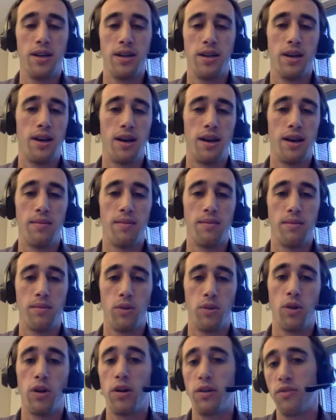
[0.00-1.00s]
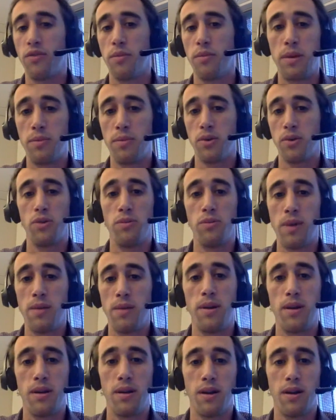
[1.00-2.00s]
and learn from people who
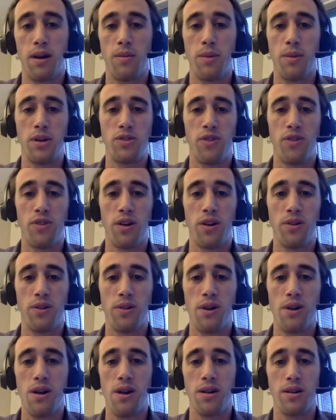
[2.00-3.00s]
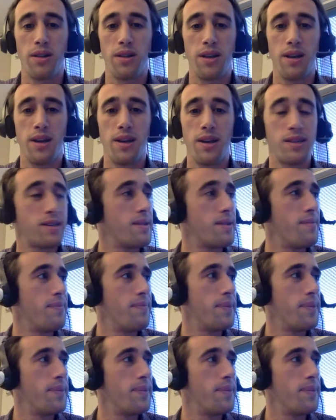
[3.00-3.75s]
maybe are much farther along than us.